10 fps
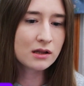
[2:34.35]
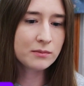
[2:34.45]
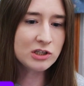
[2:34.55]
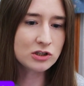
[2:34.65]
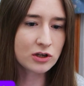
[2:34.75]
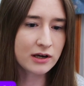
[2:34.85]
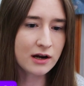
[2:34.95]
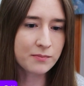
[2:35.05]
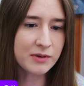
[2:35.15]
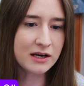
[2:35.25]
let me just look it
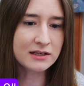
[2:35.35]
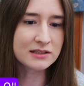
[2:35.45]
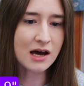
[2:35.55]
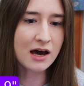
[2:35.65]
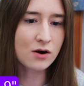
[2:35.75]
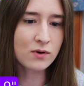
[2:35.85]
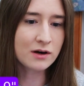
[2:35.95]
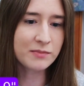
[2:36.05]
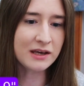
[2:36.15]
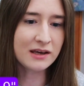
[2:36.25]
up because I don't want
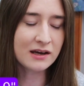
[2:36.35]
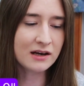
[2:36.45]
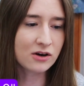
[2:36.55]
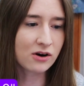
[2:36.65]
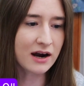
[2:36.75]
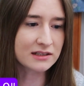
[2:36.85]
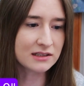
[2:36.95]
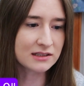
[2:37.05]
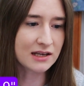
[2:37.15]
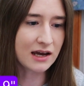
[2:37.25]
to be incorrect
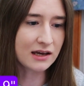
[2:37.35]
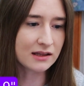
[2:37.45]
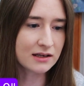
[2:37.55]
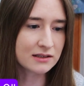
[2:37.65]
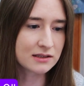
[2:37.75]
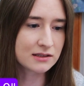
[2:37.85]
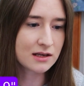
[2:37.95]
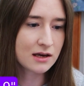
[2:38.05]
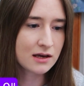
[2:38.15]
in saying this.